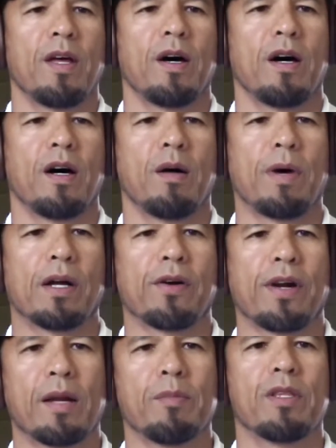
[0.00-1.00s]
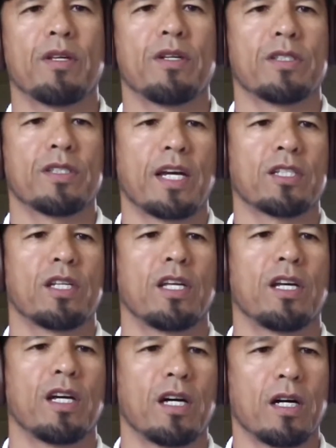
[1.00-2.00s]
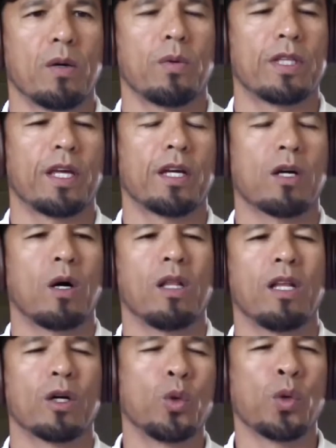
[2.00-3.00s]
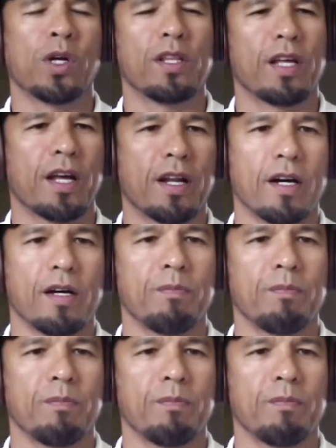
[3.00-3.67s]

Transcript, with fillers: Uh, my grandmother is actually a, what they call a curandera